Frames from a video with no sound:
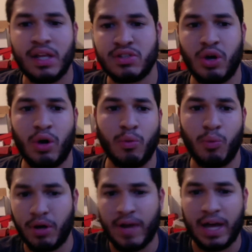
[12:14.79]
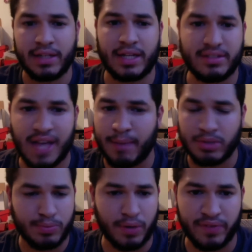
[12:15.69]
so 1 round at a time
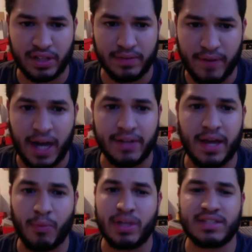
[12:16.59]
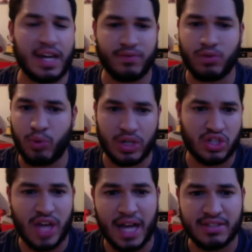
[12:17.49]
is perfectly fine. That way it's kind of quick
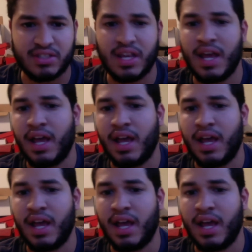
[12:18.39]
shots.